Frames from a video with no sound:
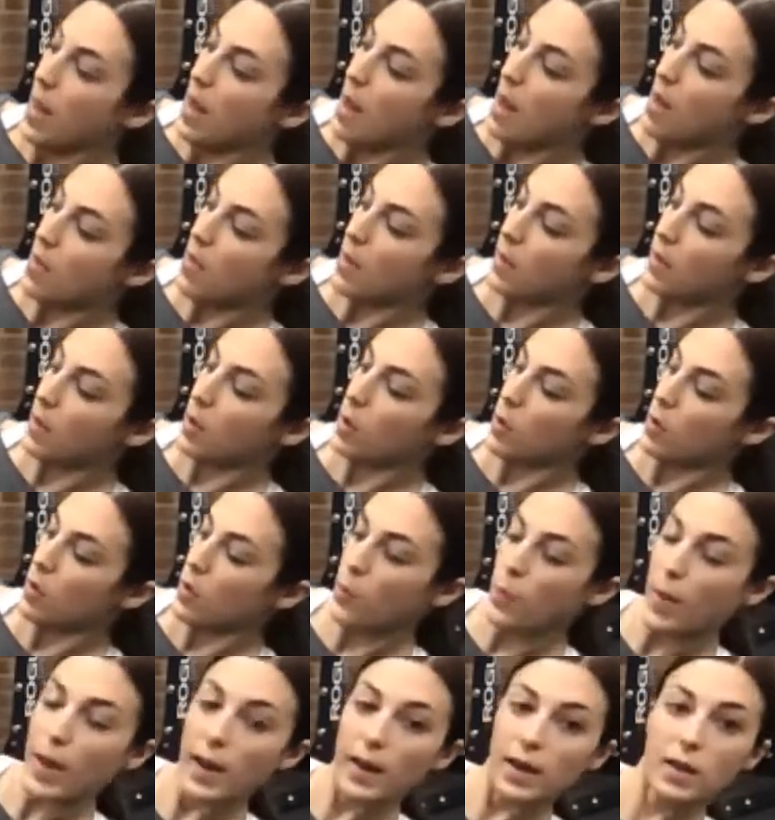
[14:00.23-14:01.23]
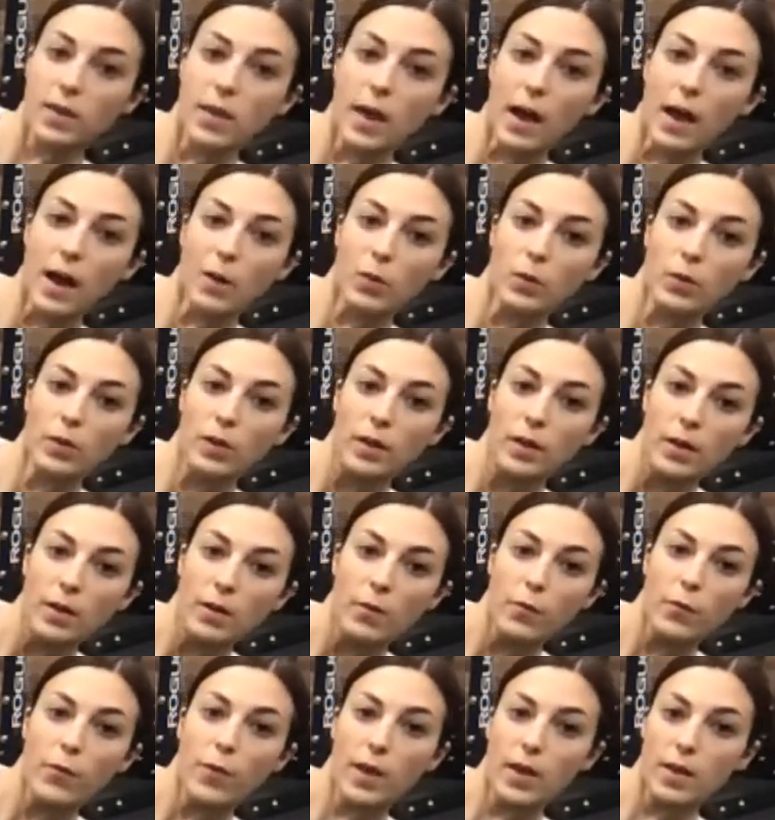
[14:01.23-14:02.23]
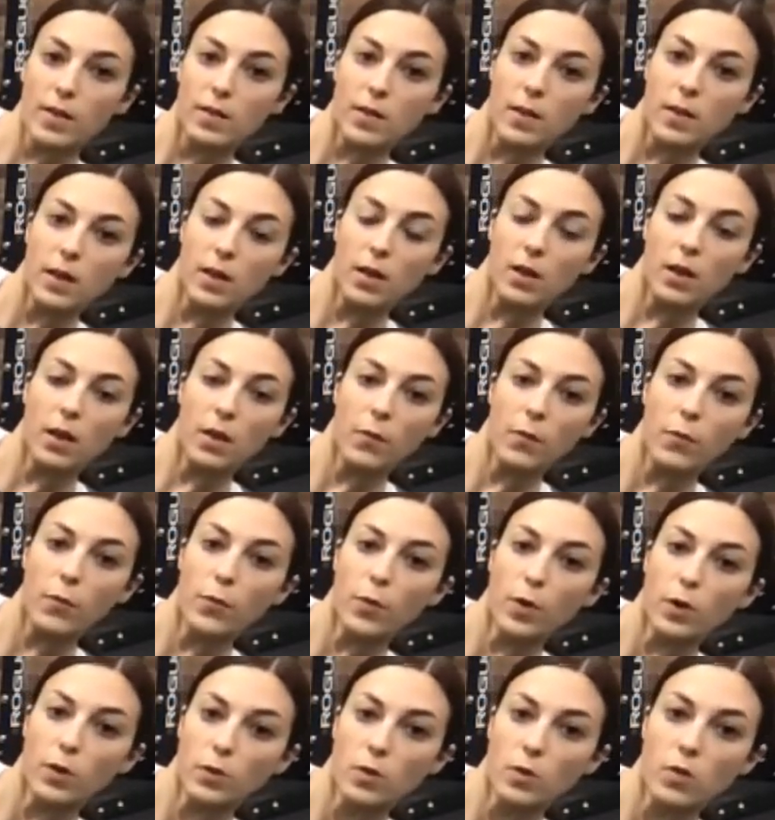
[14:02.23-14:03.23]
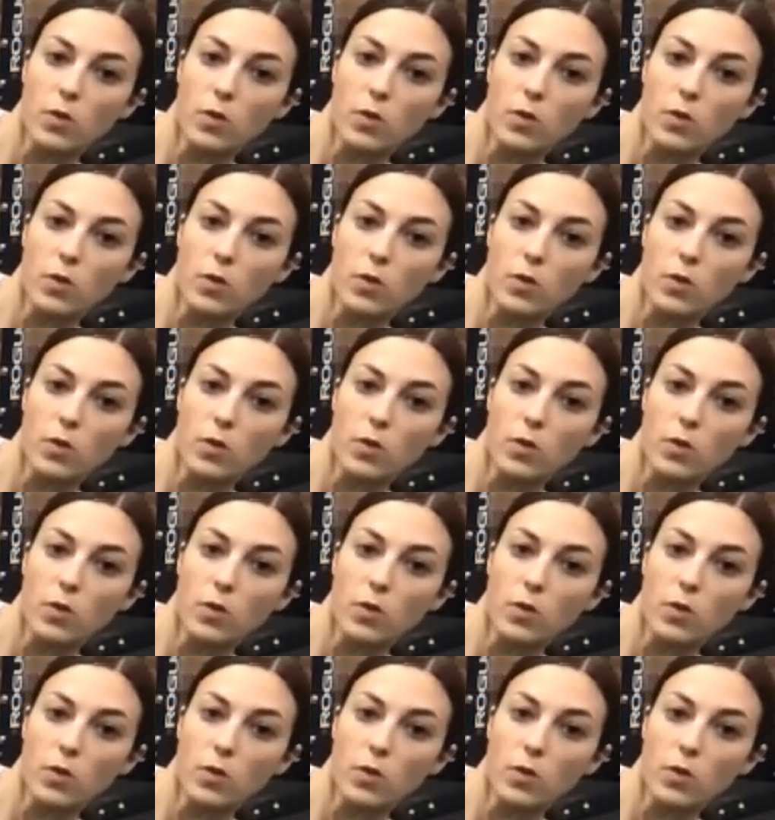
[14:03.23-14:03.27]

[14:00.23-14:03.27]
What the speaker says: And then it goes back down, facing in front.